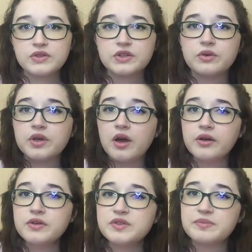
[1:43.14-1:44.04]
So
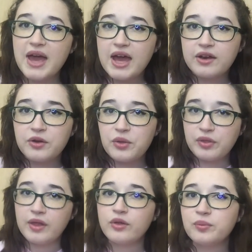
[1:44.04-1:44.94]
Iago's mad at
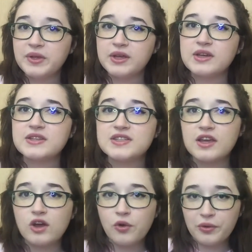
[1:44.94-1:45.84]
Othello because
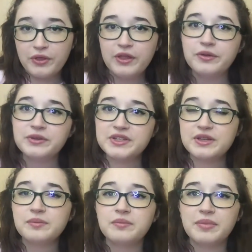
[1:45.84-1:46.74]
Othello
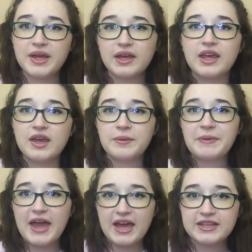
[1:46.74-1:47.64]
didn't pick him
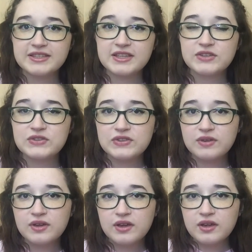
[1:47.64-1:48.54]
as his
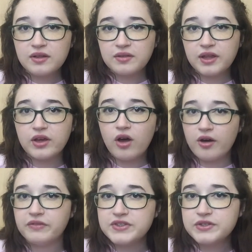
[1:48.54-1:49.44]
like
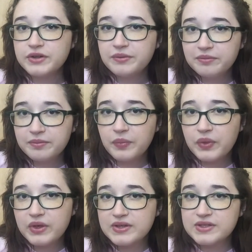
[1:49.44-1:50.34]
officer
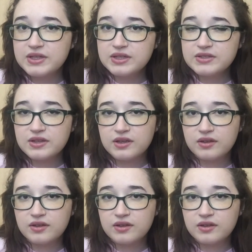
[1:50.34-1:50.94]
because he's